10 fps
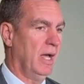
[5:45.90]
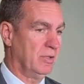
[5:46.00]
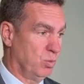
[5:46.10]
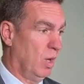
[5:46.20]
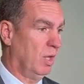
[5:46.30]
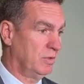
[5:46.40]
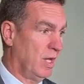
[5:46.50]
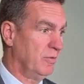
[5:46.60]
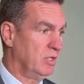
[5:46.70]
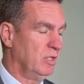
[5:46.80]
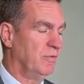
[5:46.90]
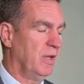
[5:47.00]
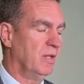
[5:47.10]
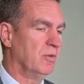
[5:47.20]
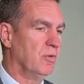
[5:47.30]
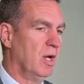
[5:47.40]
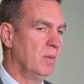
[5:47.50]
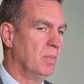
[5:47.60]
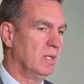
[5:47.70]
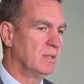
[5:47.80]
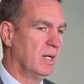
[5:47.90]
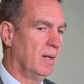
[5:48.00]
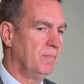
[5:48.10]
as well as obviously defending the run. But,